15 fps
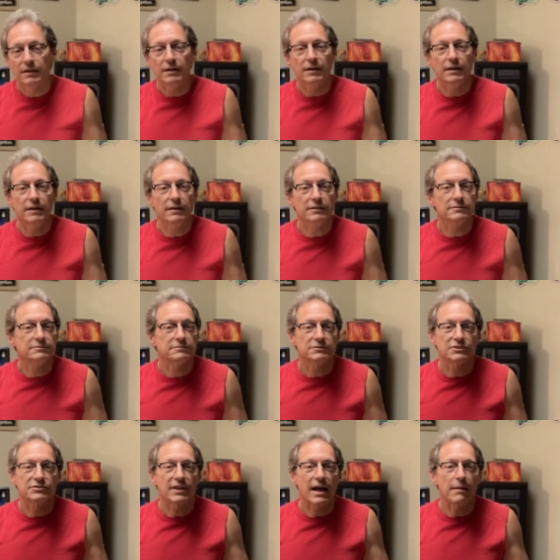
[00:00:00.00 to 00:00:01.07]

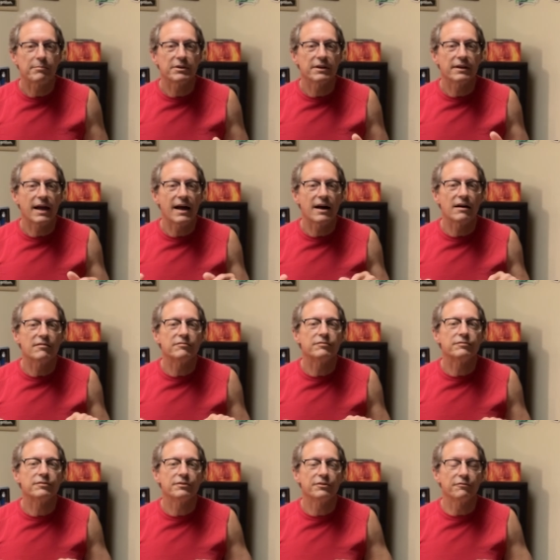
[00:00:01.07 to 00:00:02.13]
Just happy to have
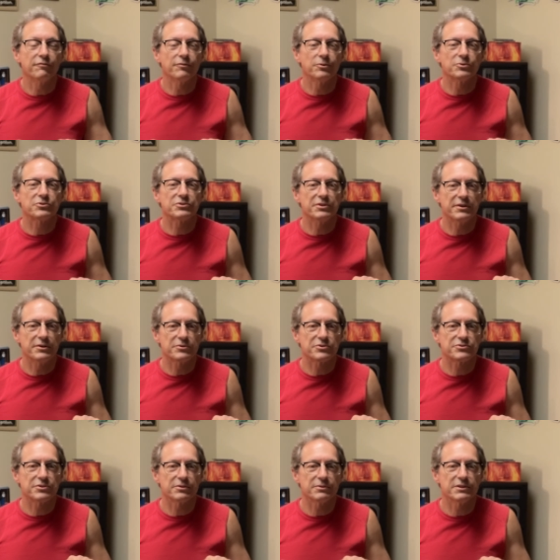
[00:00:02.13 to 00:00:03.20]
the first in their
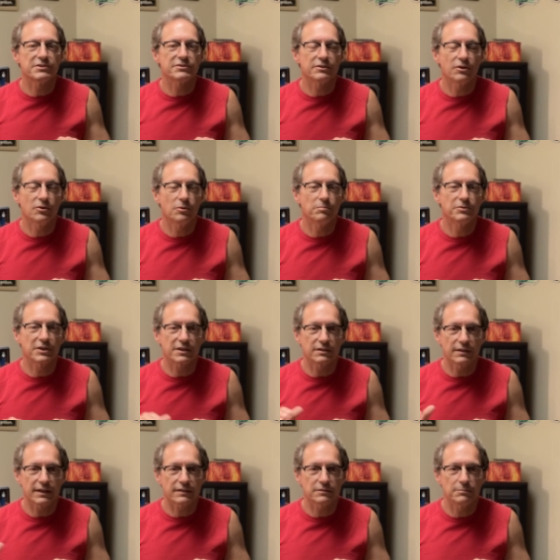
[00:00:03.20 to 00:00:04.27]
series and hope to
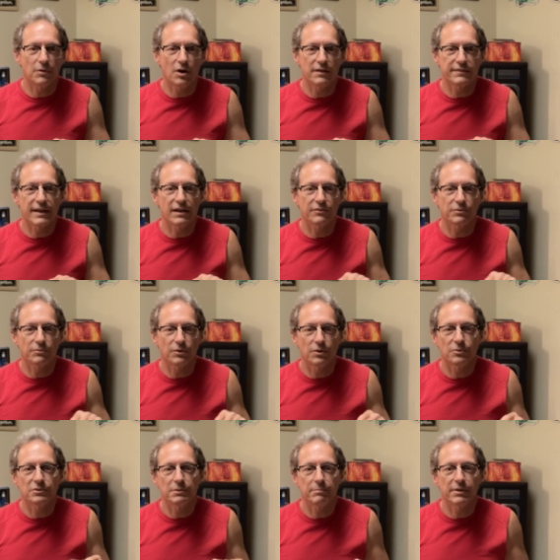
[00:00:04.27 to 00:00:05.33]
collect them on down the
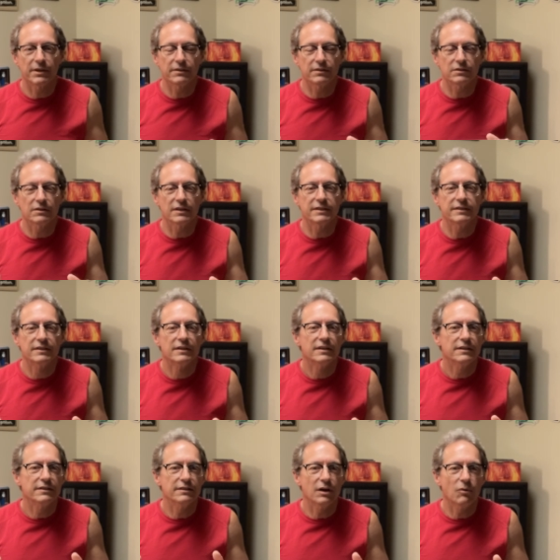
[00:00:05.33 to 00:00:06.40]
road, depending on,
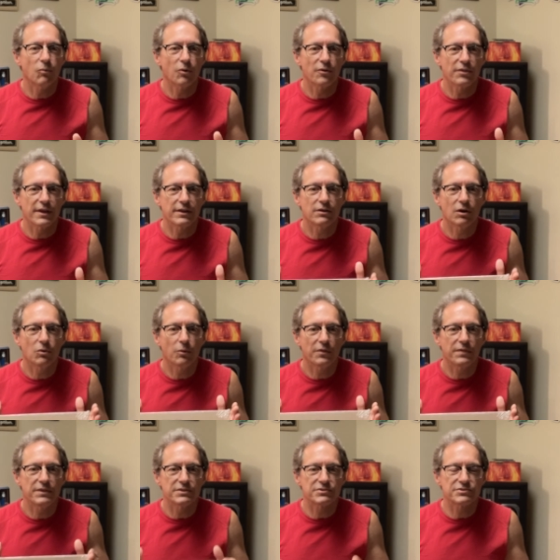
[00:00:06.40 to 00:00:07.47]
you know, where they go
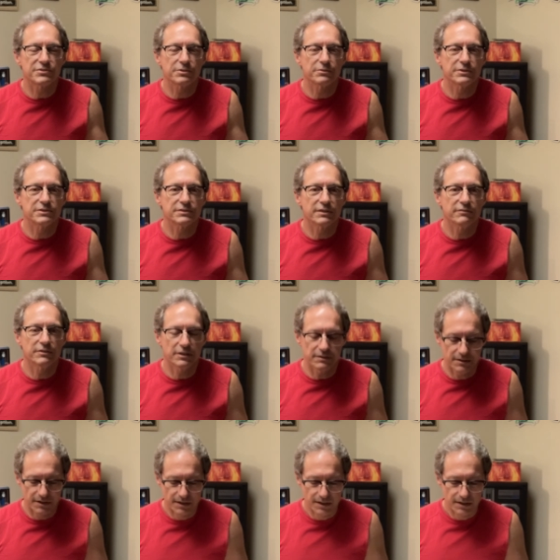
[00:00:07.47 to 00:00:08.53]
with this series of it.
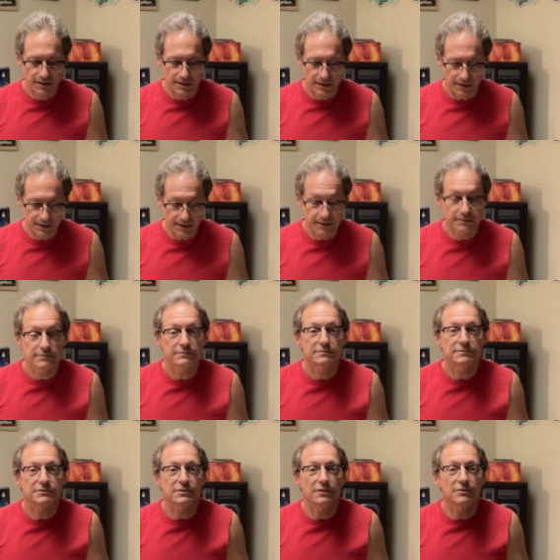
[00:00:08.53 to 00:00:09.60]

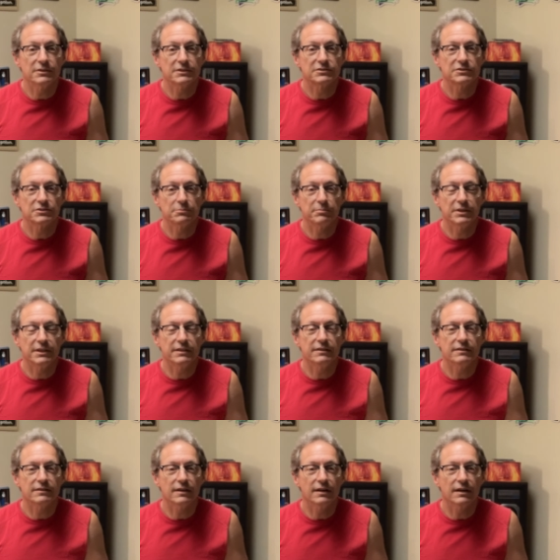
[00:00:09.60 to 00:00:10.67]
So it should
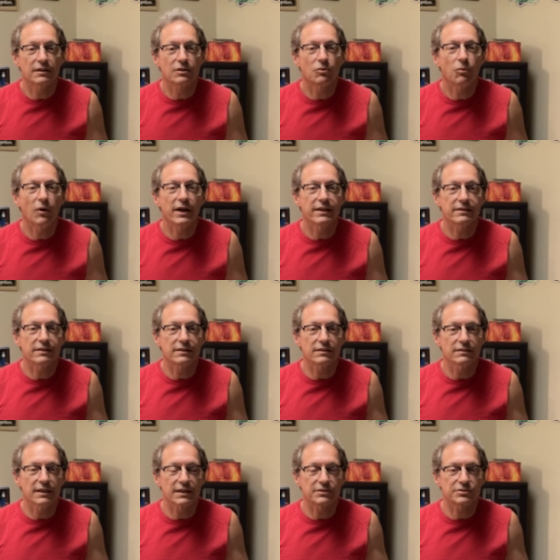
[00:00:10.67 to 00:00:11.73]
be quite the
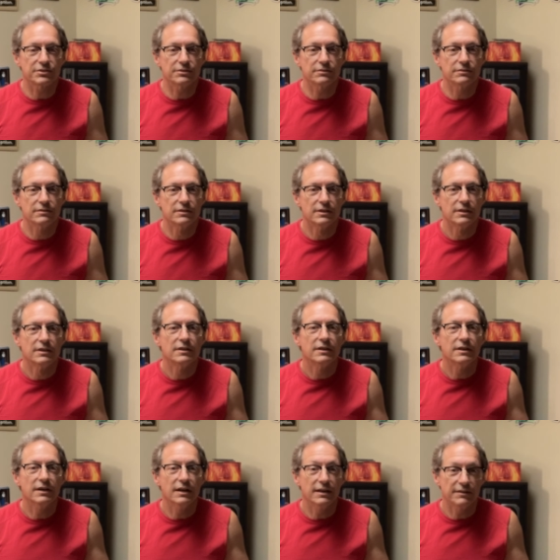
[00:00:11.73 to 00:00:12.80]
collection
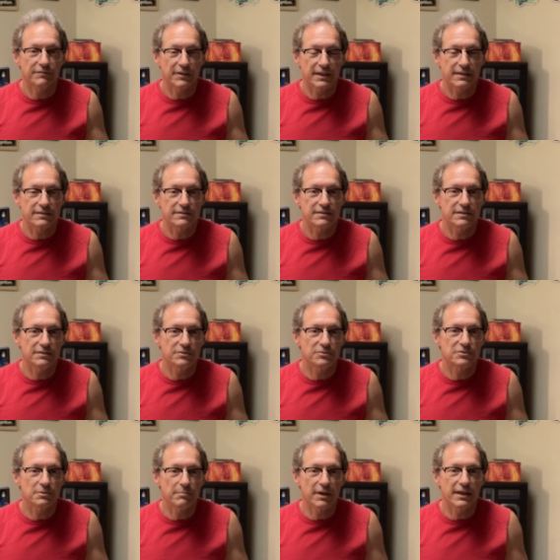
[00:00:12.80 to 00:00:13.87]
if they
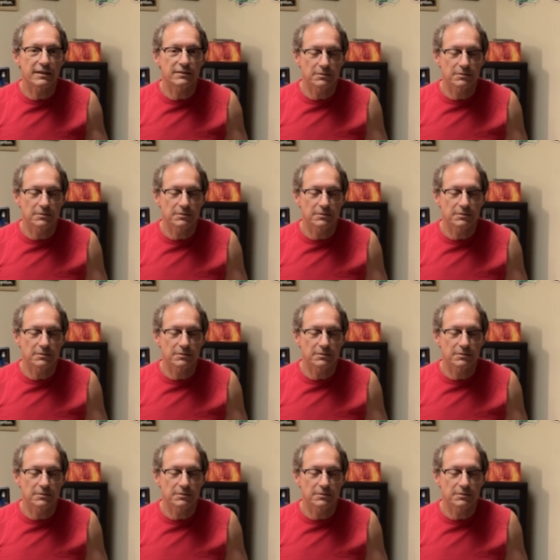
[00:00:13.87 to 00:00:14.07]
continue to make